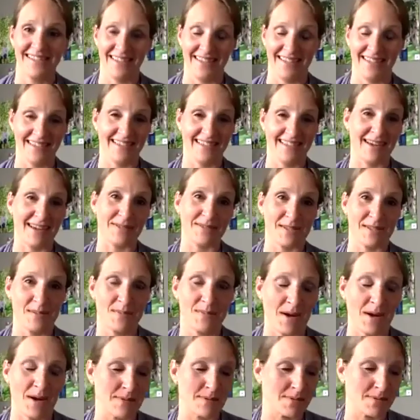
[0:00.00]
and I was
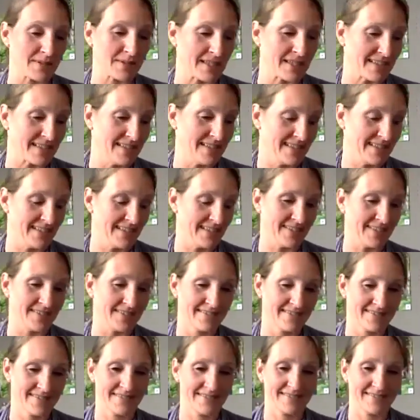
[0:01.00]
probably,
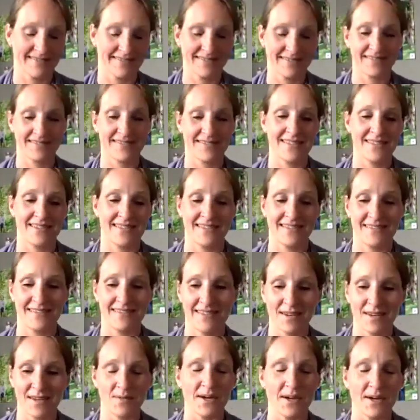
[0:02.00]

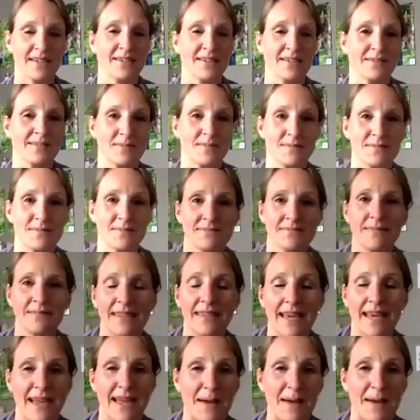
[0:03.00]
the one who
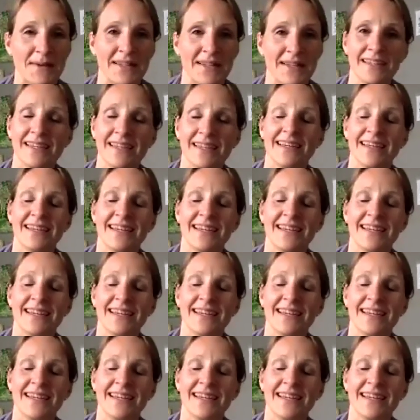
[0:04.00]
made that happen.